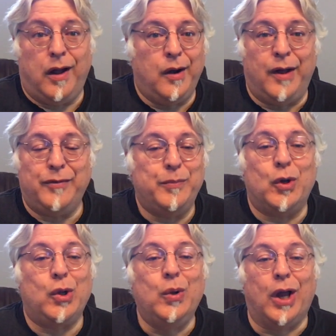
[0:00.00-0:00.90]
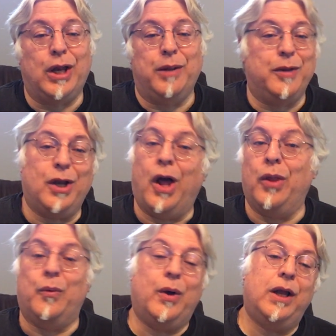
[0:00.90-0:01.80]
i don't have a book you got to give me
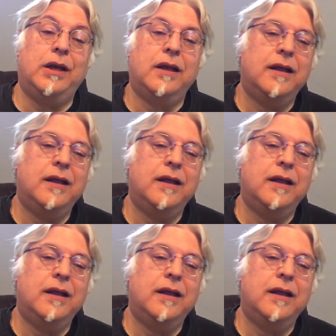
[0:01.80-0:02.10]
another one